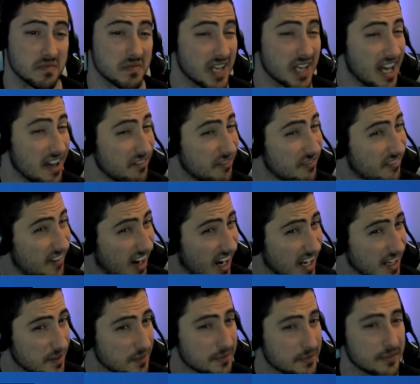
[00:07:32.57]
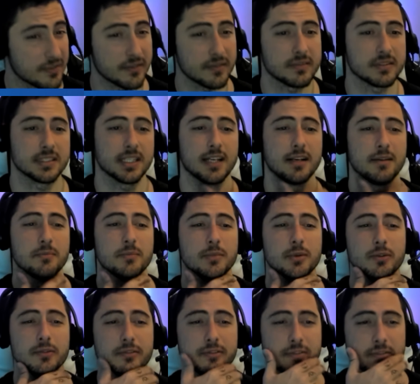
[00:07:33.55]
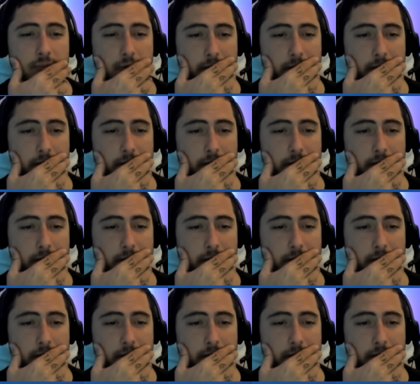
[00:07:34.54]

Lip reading: F5? Is that a move?